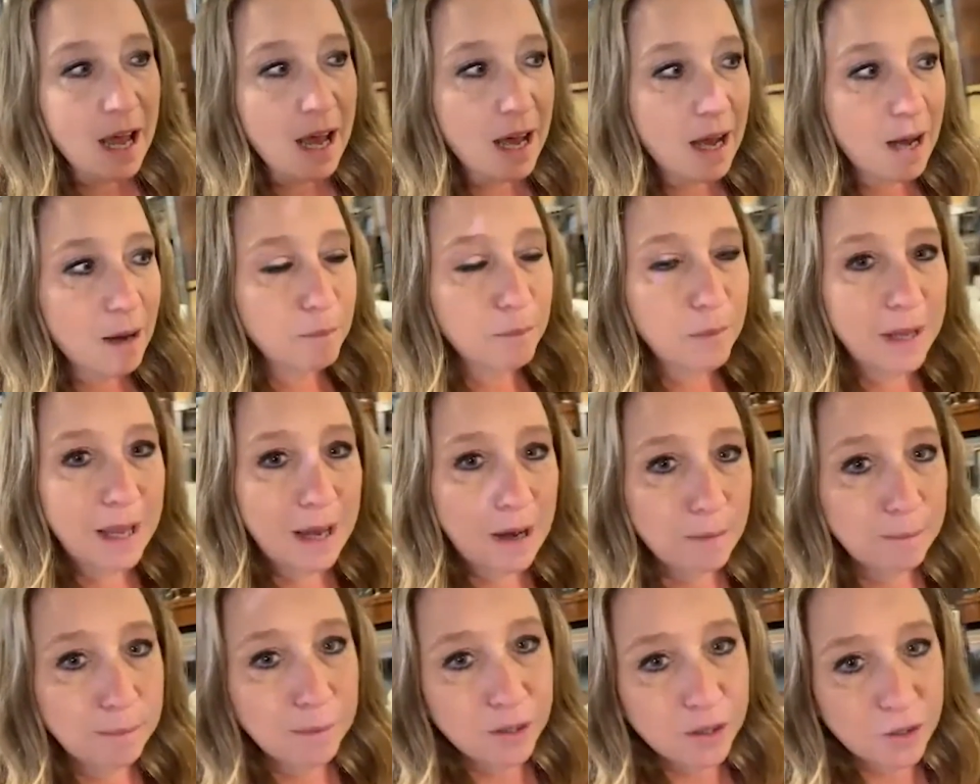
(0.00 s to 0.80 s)
We
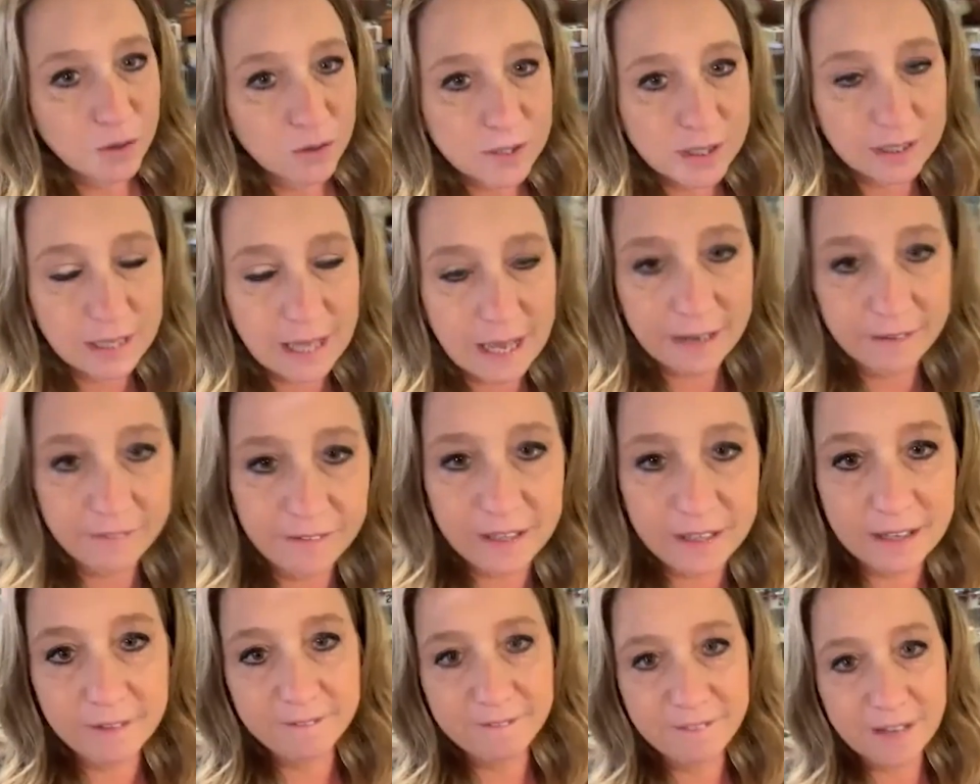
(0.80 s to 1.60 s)
help produce a lot of
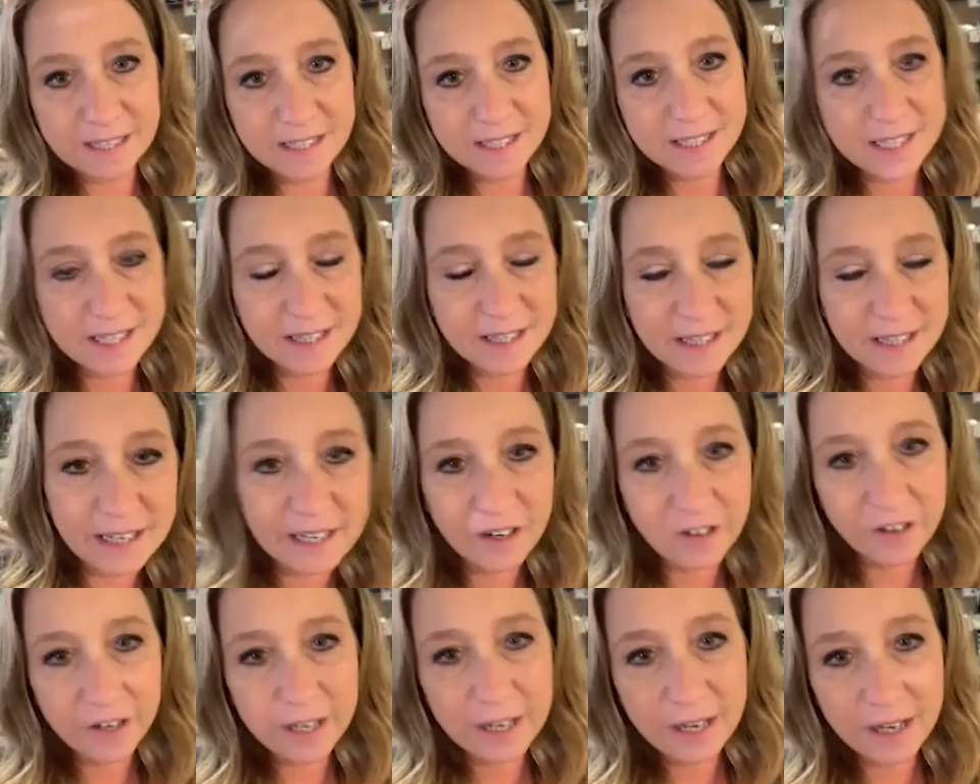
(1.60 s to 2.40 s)
the events in the
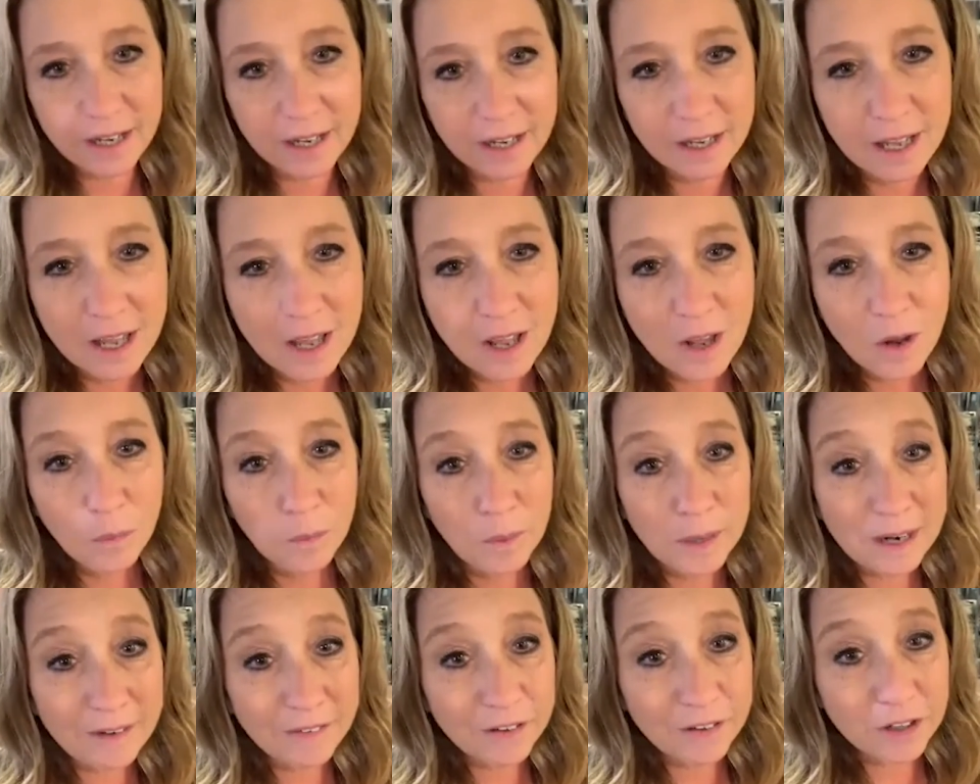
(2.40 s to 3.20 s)
area.
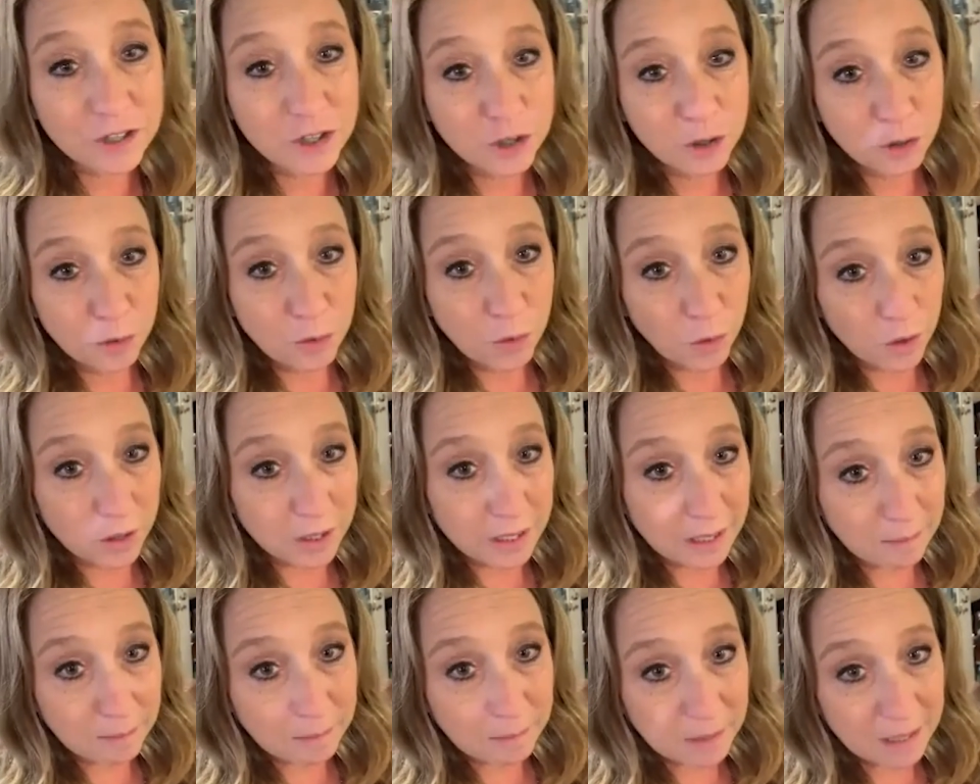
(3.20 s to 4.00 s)
Whenever True North
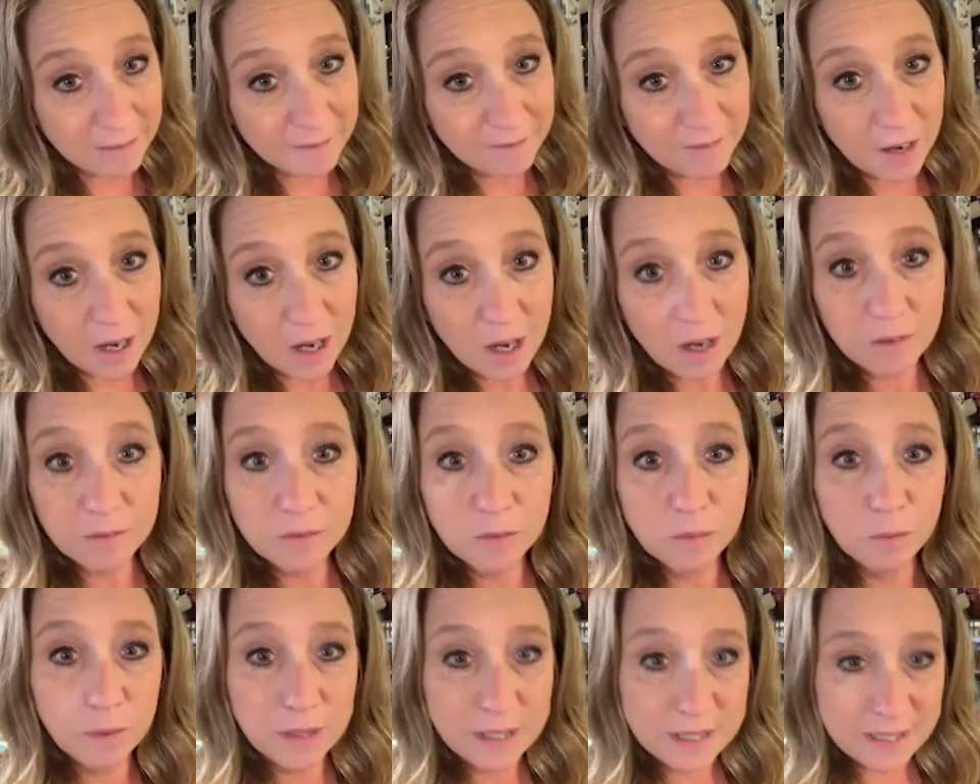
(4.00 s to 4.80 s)
can be involved,
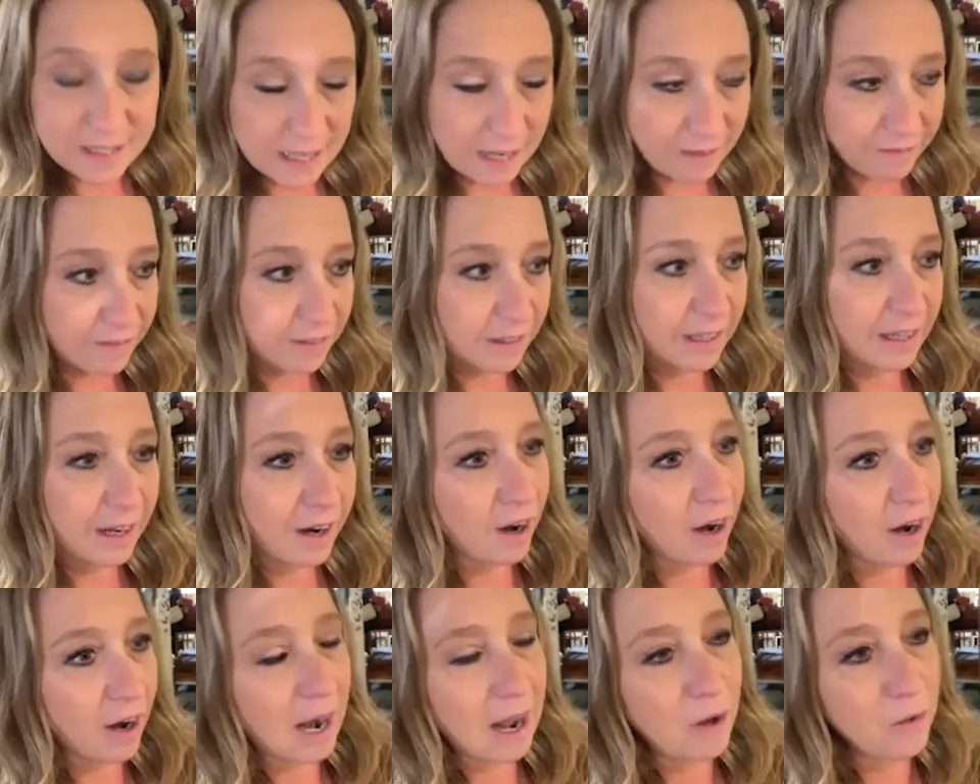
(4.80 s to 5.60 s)
we definitely
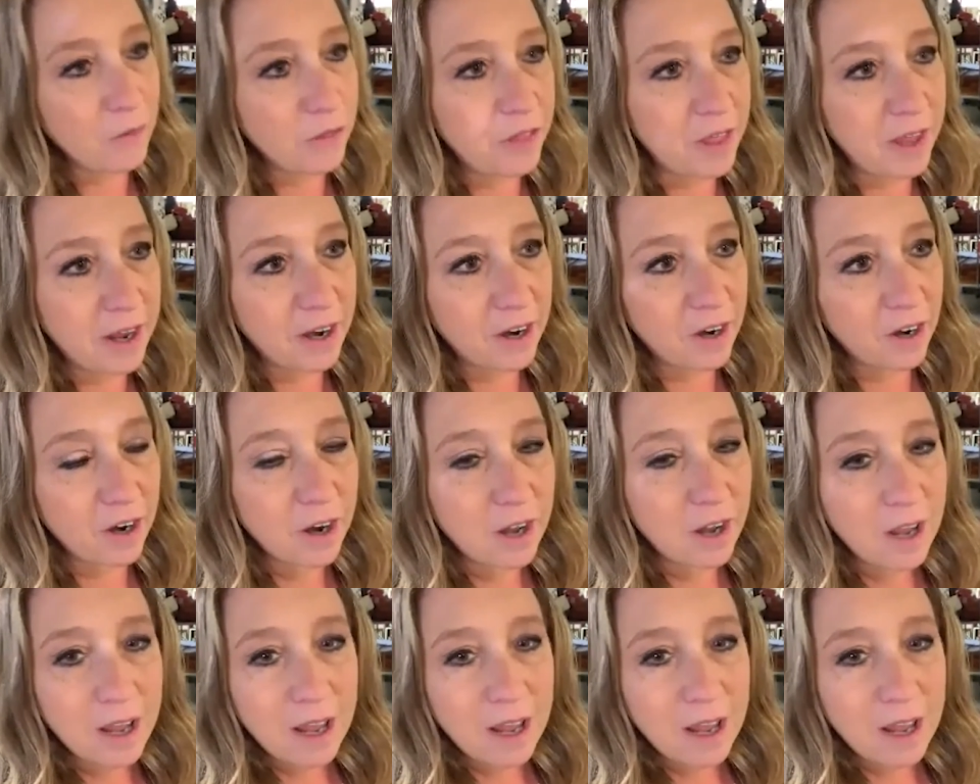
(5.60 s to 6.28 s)
are out there.